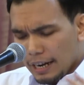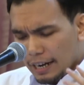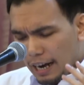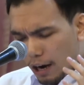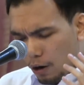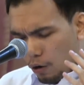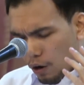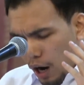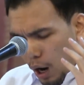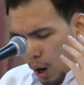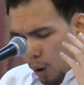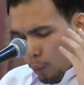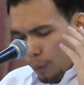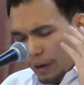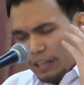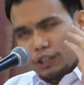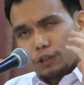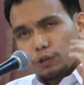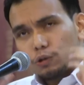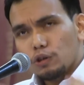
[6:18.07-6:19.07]
Now,
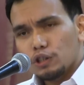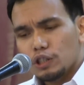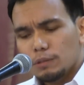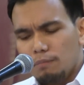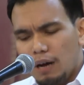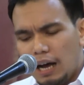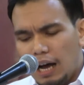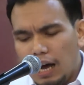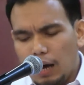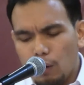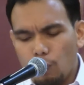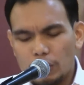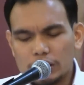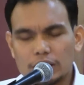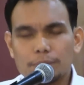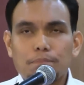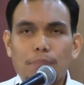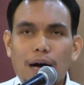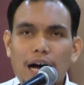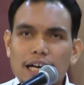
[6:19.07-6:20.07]
when SOSMA
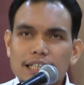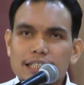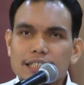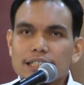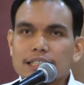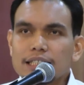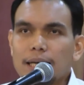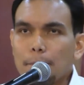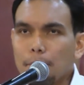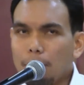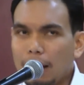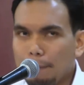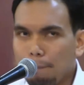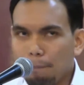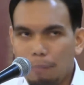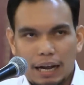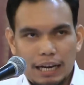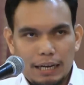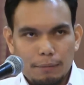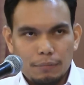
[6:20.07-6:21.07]
was passed by
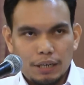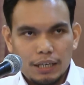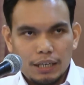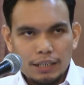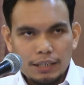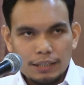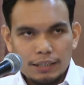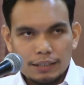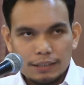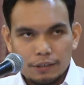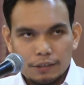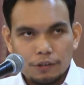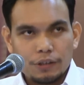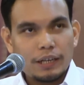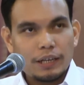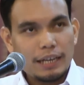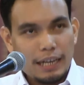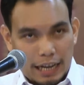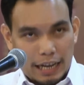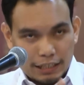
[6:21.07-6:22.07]
Parliament,
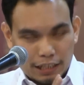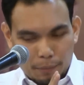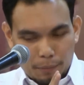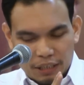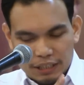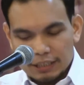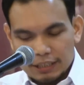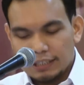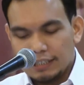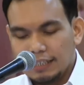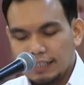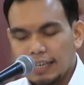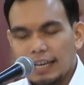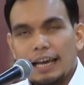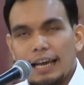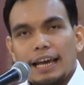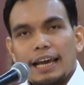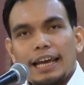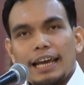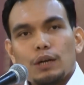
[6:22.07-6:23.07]
okay, as I mentioned,
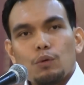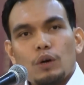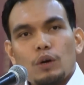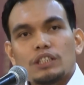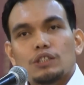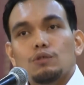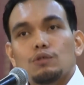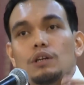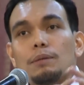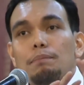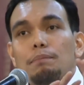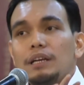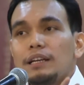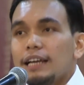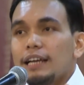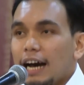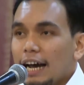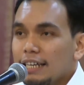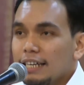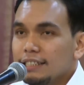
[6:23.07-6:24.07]
it was to
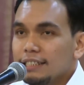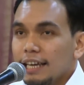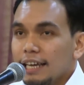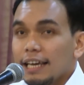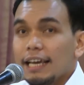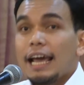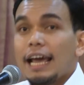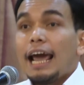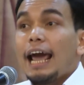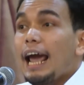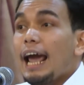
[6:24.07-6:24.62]
repeal the ISA.